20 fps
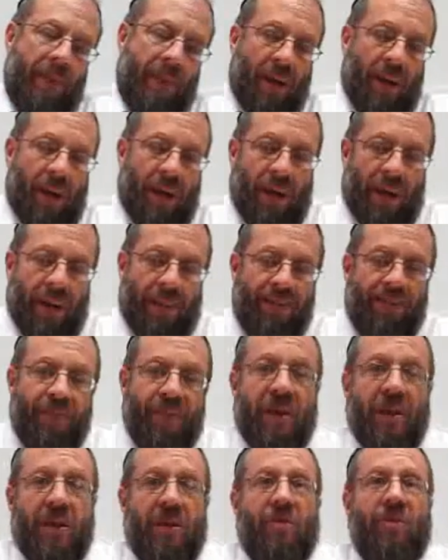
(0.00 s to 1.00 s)
um,
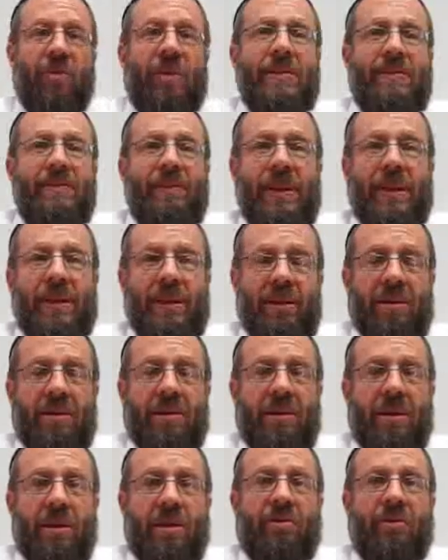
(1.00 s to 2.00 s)
the three
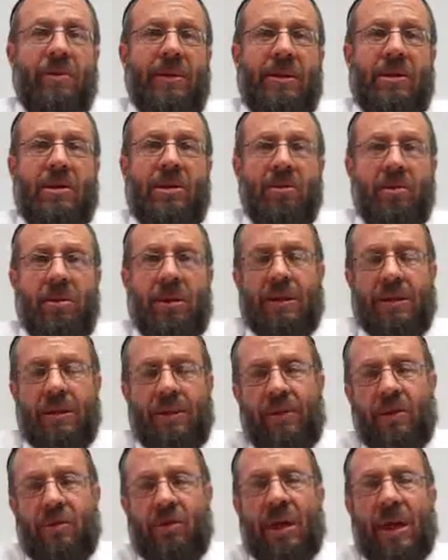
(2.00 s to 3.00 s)
meals, the three seudos
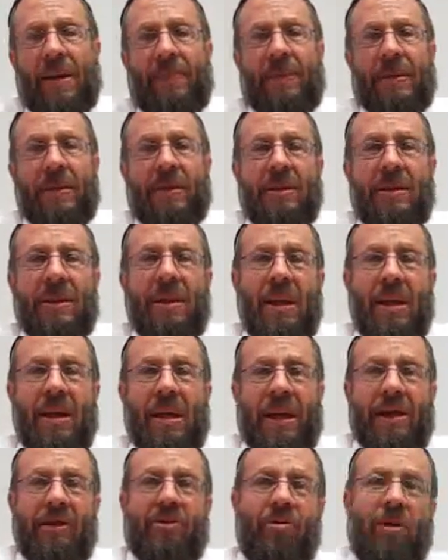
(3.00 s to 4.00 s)
of the Shabbos,
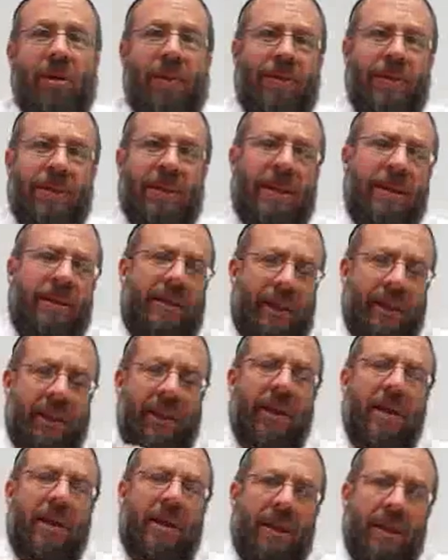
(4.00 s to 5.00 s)
as representing
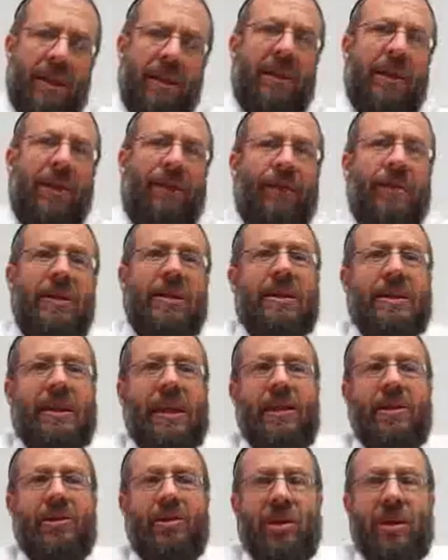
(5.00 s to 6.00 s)
different
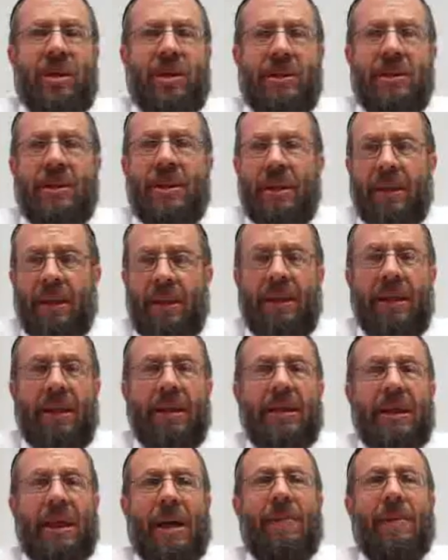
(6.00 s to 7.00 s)
stages
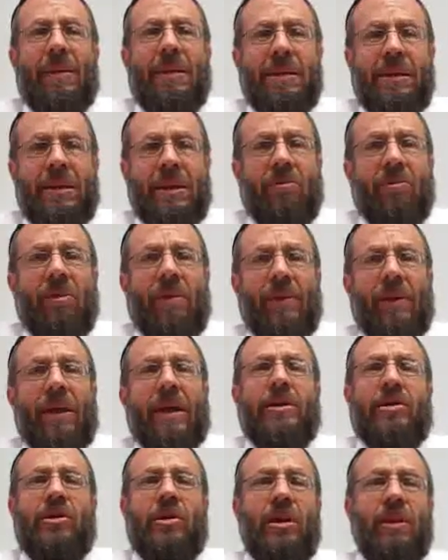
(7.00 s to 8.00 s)
in Kabbalistic
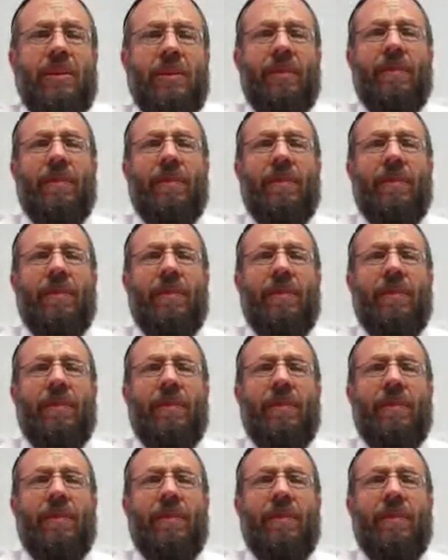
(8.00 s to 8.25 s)
revelation.